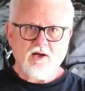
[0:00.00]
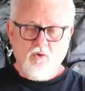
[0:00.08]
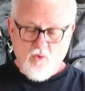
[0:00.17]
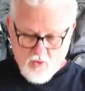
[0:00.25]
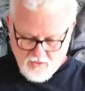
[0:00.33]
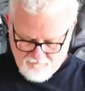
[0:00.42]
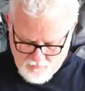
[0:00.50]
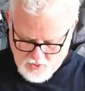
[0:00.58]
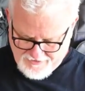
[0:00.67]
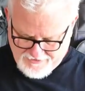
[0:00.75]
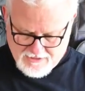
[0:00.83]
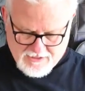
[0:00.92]
all of
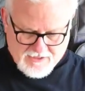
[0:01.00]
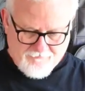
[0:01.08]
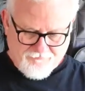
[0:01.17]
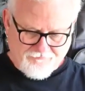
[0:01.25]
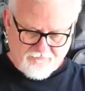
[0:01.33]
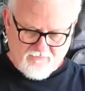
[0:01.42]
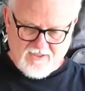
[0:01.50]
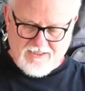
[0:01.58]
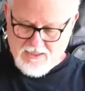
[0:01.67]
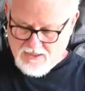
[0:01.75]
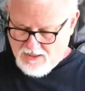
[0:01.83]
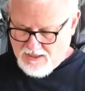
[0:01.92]
my gear,
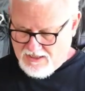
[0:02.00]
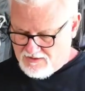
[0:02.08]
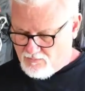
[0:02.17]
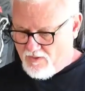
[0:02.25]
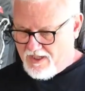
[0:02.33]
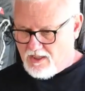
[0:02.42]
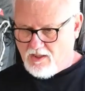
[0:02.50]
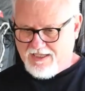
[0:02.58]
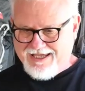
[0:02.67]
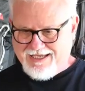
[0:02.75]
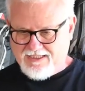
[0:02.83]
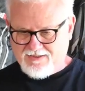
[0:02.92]
as well
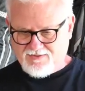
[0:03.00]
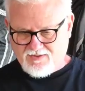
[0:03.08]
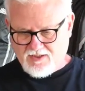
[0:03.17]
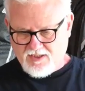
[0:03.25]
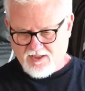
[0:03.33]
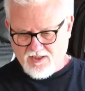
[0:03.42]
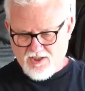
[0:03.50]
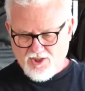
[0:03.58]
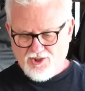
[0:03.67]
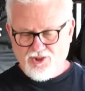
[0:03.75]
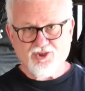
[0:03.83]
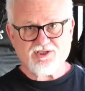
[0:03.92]
as
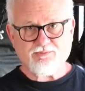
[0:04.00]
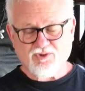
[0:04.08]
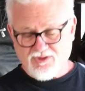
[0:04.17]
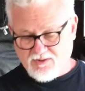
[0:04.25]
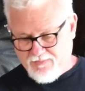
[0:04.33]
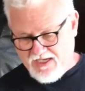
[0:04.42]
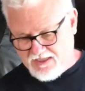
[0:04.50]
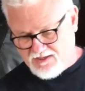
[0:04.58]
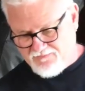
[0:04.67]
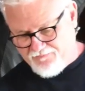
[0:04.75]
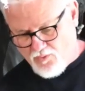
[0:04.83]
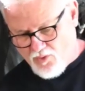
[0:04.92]
usable space
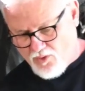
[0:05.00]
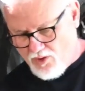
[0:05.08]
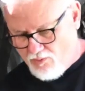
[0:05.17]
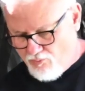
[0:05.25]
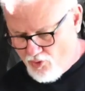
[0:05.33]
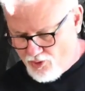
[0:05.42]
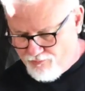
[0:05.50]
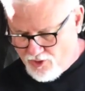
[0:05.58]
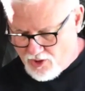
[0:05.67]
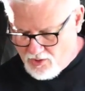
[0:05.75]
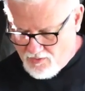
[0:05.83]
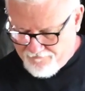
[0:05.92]
for a water
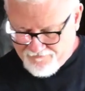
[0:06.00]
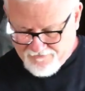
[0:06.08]
bottle,